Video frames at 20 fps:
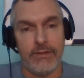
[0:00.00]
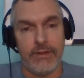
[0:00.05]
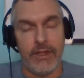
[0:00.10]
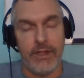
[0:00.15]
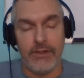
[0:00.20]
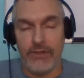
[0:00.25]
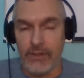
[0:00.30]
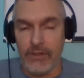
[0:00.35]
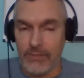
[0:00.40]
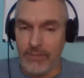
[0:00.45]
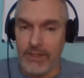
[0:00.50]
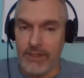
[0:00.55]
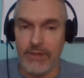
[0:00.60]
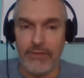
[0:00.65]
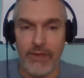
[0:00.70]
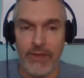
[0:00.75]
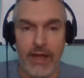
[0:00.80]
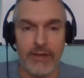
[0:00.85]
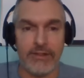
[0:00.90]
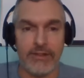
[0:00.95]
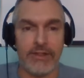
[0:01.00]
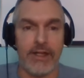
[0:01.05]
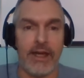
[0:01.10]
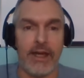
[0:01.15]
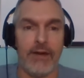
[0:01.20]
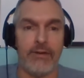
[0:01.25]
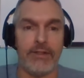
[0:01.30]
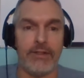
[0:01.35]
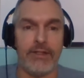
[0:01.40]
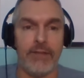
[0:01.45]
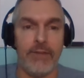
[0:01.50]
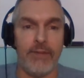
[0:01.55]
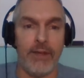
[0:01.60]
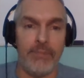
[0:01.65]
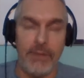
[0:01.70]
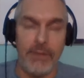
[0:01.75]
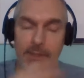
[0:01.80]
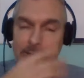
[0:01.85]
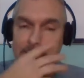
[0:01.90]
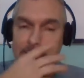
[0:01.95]
It took me a thousand hours. I
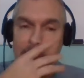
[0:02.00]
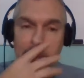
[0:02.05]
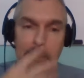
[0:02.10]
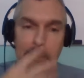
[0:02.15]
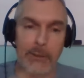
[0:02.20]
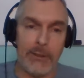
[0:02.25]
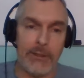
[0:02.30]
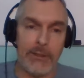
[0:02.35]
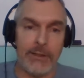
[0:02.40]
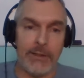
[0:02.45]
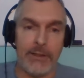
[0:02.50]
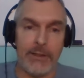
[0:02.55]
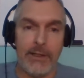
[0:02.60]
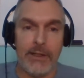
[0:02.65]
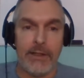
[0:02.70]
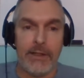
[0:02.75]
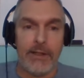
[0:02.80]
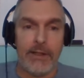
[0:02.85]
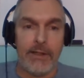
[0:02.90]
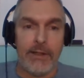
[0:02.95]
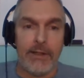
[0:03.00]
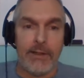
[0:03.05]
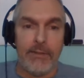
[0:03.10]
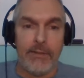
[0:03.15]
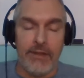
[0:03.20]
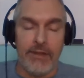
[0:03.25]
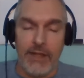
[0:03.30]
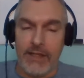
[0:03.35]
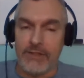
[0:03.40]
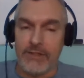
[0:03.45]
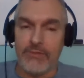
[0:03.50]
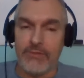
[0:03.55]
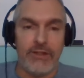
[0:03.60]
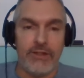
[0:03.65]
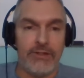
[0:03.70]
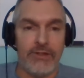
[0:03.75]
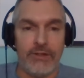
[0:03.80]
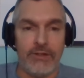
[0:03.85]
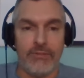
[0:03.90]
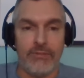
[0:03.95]
might be a slow learner, but that's what
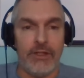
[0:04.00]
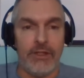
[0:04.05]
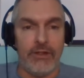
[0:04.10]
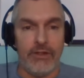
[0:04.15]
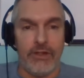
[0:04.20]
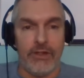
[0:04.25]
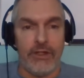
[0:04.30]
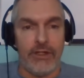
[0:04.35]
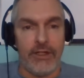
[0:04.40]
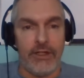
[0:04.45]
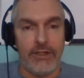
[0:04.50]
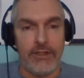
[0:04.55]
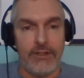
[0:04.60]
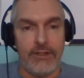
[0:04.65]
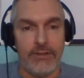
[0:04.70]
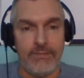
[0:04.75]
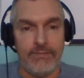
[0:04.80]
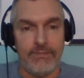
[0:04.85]
it took me to learn this.